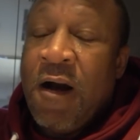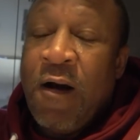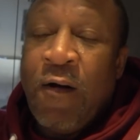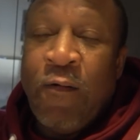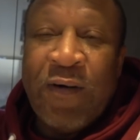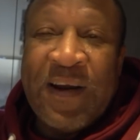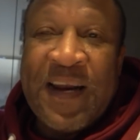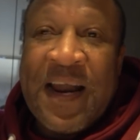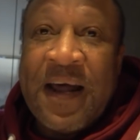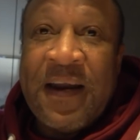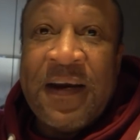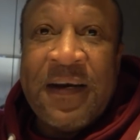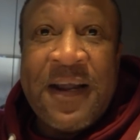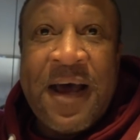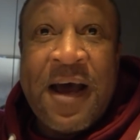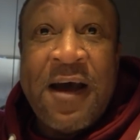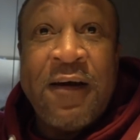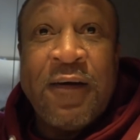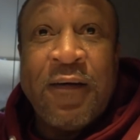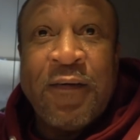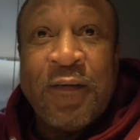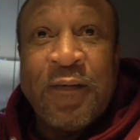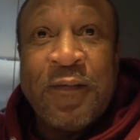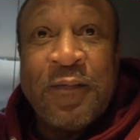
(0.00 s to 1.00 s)
Oh, without a
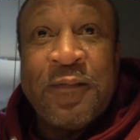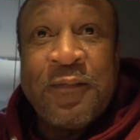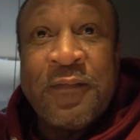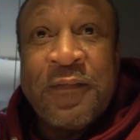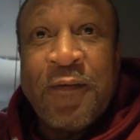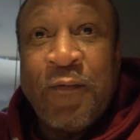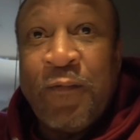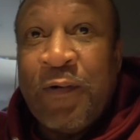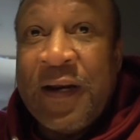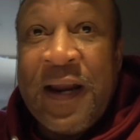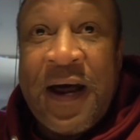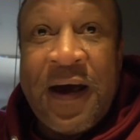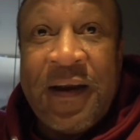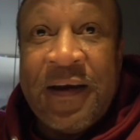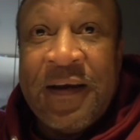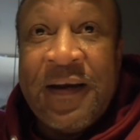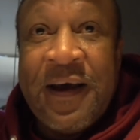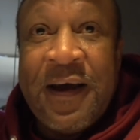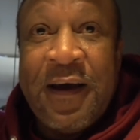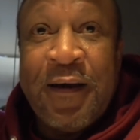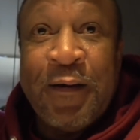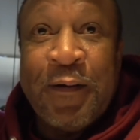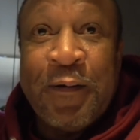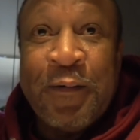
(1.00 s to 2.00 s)
doubt. Without might, a
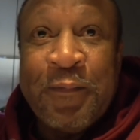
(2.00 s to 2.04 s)
doubt.